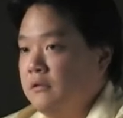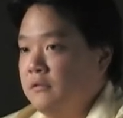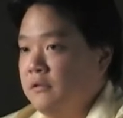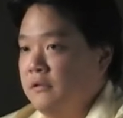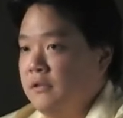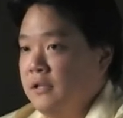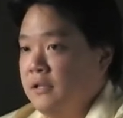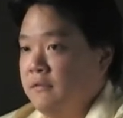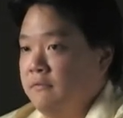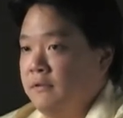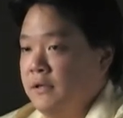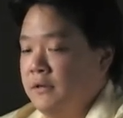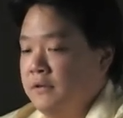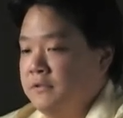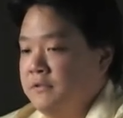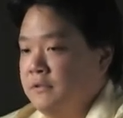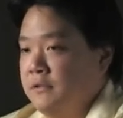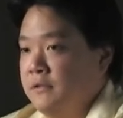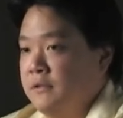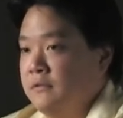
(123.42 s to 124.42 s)
to take
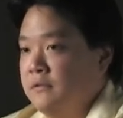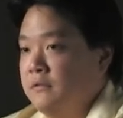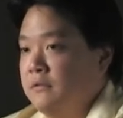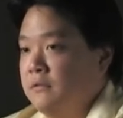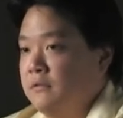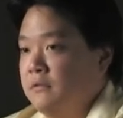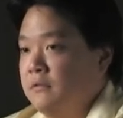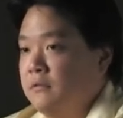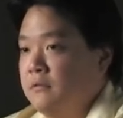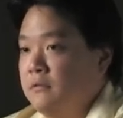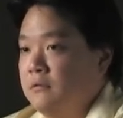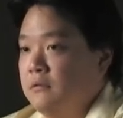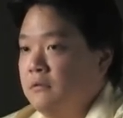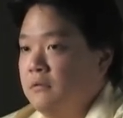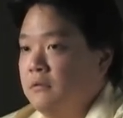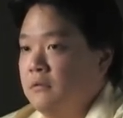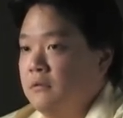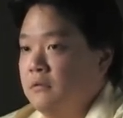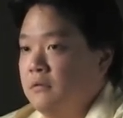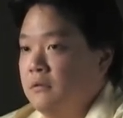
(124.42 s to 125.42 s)
advantage of that. So
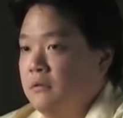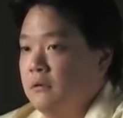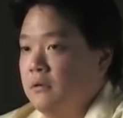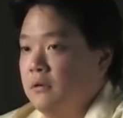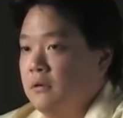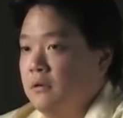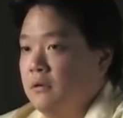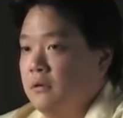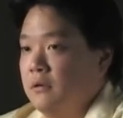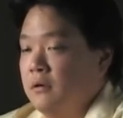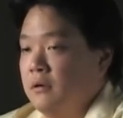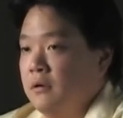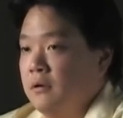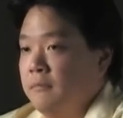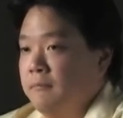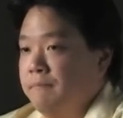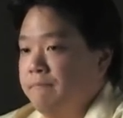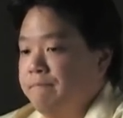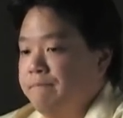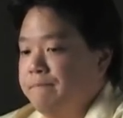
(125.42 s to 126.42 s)

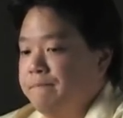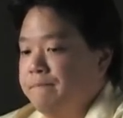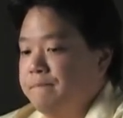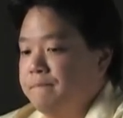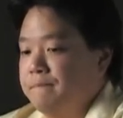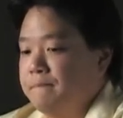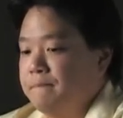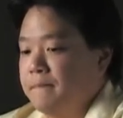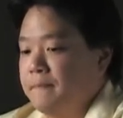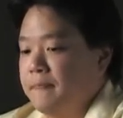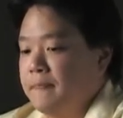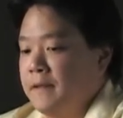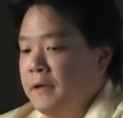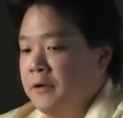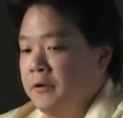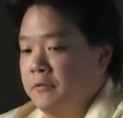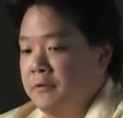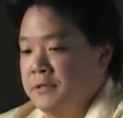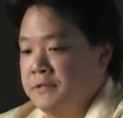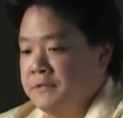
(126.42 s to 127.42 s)
um,
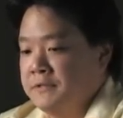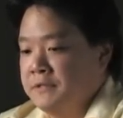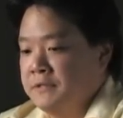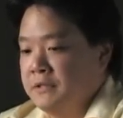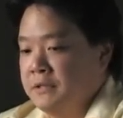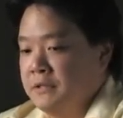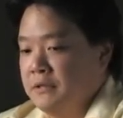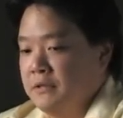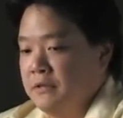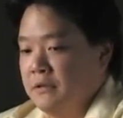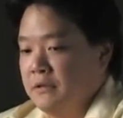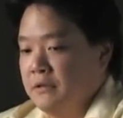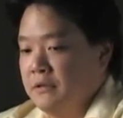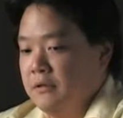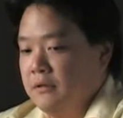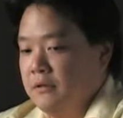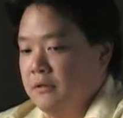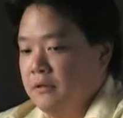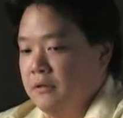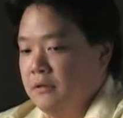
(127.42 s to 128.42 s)
I'd always, uh,
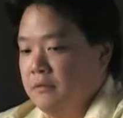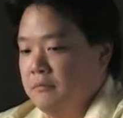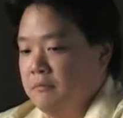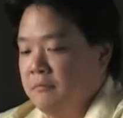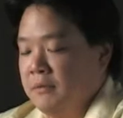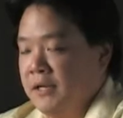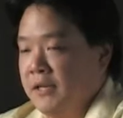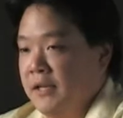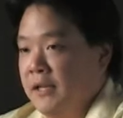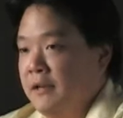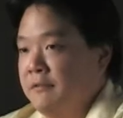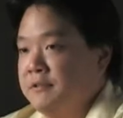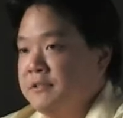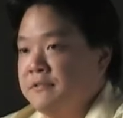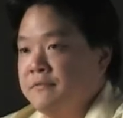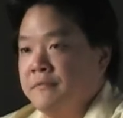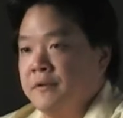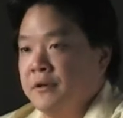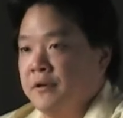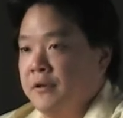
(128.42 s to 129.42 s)
my dad
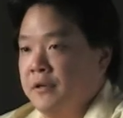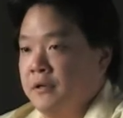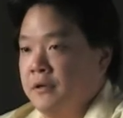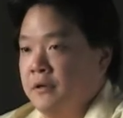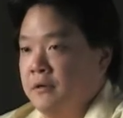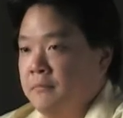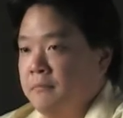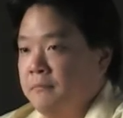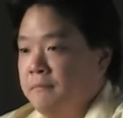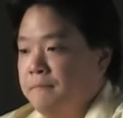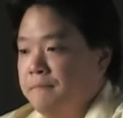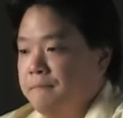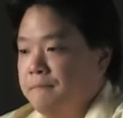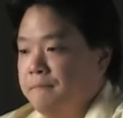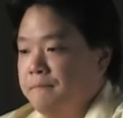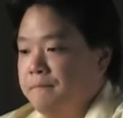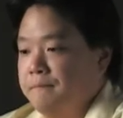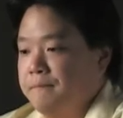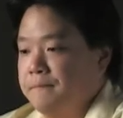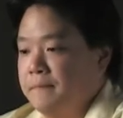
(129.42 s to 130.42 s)
wasn't very um,
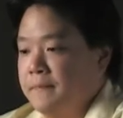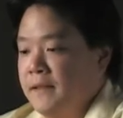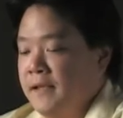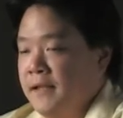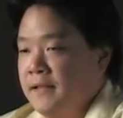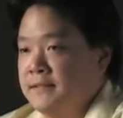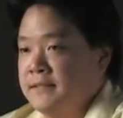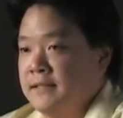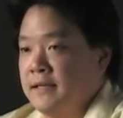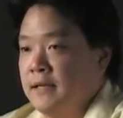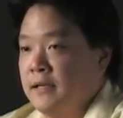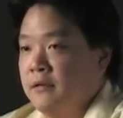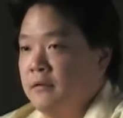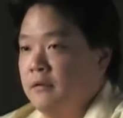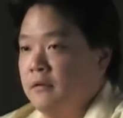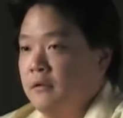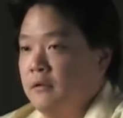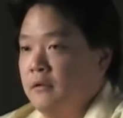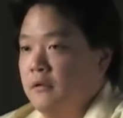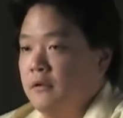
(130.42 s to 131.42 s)
hands on.
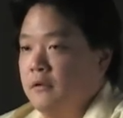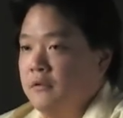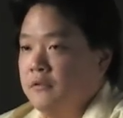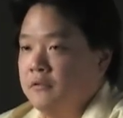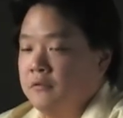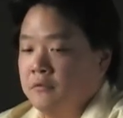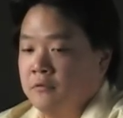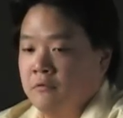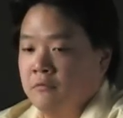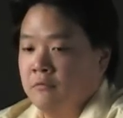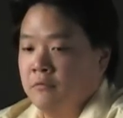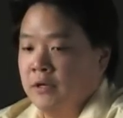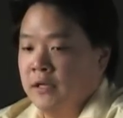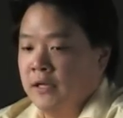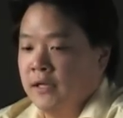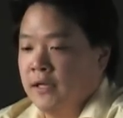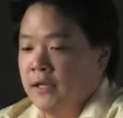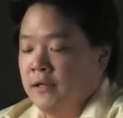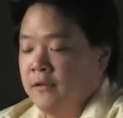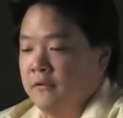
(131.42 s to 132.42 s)
So when
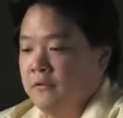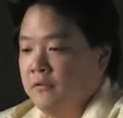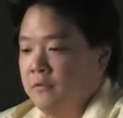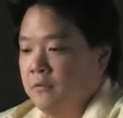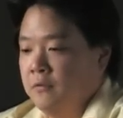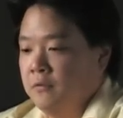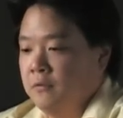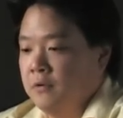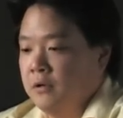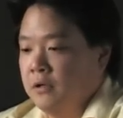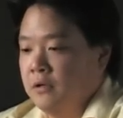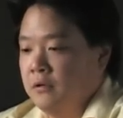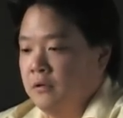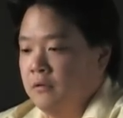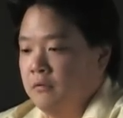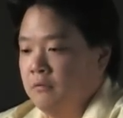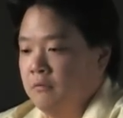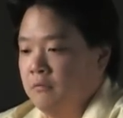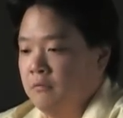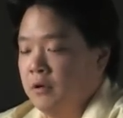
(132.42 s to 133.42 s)
I got into
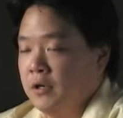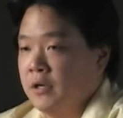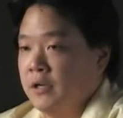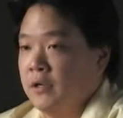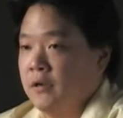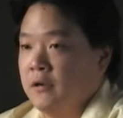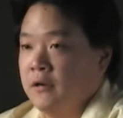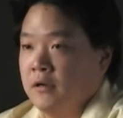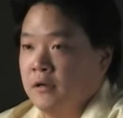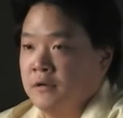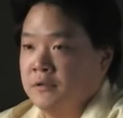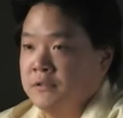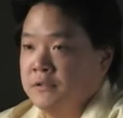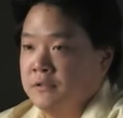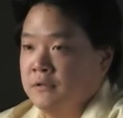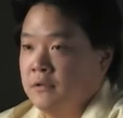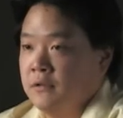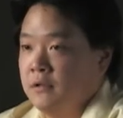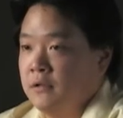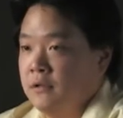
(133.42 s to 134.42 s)
uh, working on cars
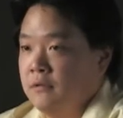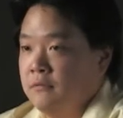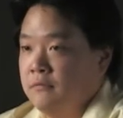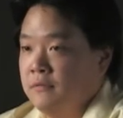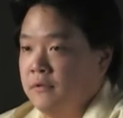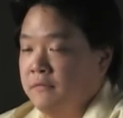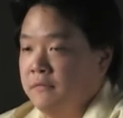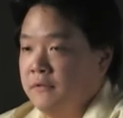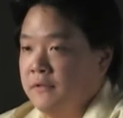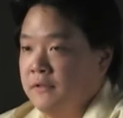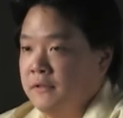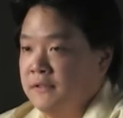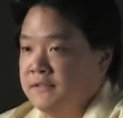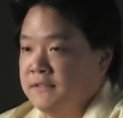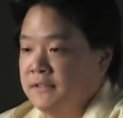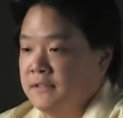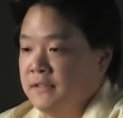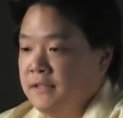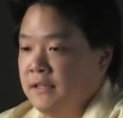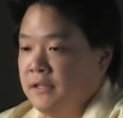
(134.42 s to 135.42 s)
and uh, different
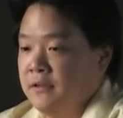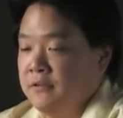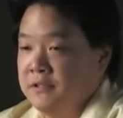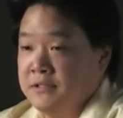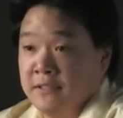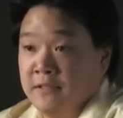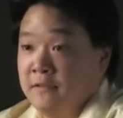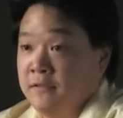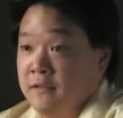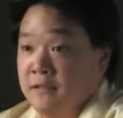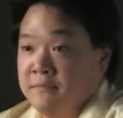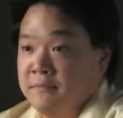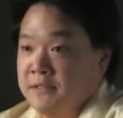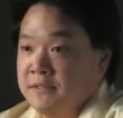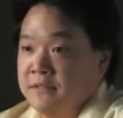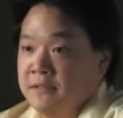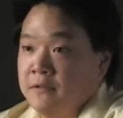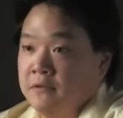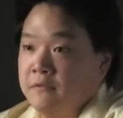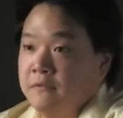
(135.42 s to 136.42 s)
things like that, I always had to teach
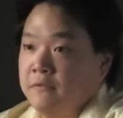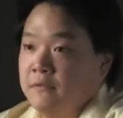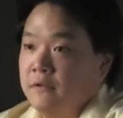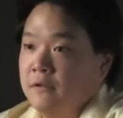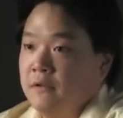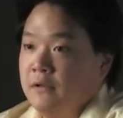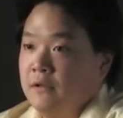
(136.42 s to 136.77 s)
myself.